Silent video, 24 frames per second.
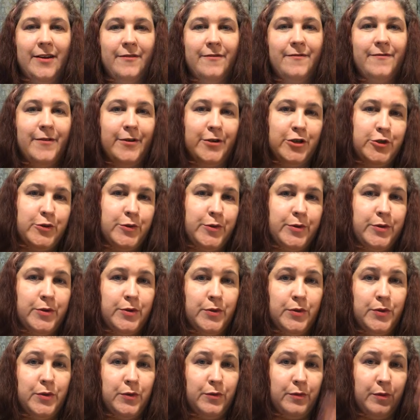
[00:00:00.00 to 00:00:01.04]
a virtual
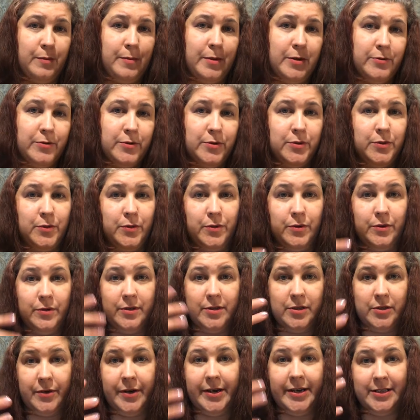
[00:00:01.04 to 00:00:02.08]
school, remote school,
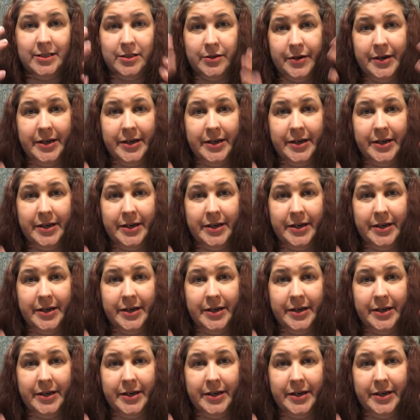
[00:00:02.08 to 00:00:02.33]
screen,